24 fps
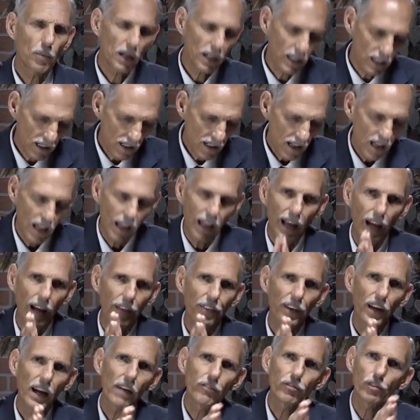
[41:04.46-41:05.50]
rain,
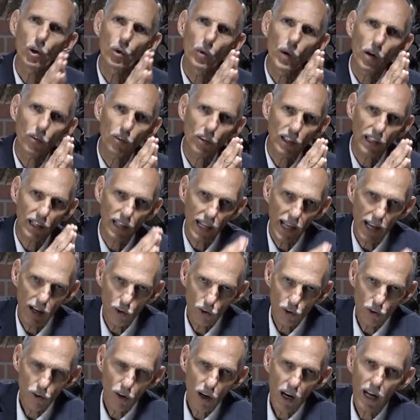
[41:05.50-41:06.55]
and they have to go out in a
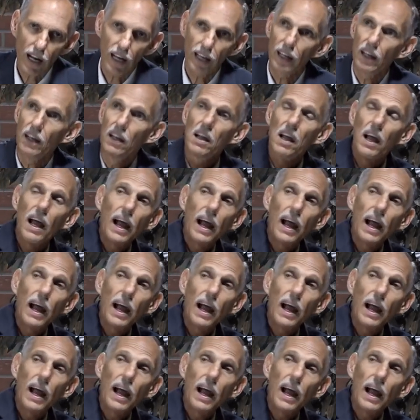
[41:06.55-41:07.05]
loud cry.